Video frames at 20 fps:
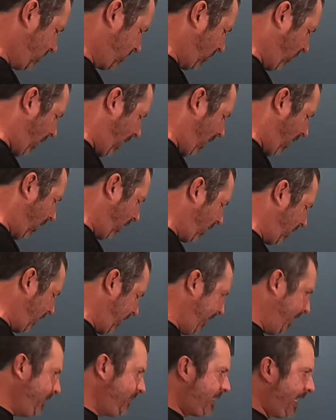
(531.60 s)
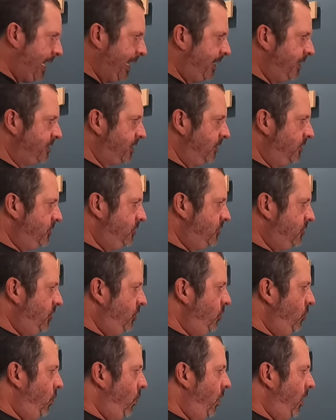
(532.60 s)
So our intake is a
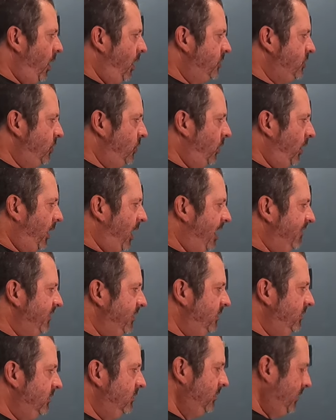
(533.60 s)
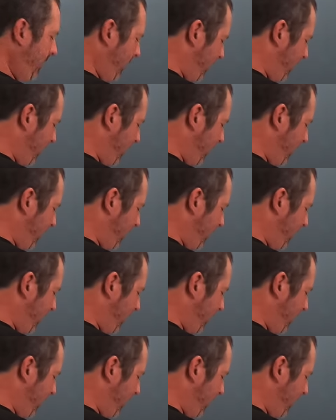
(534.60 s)
211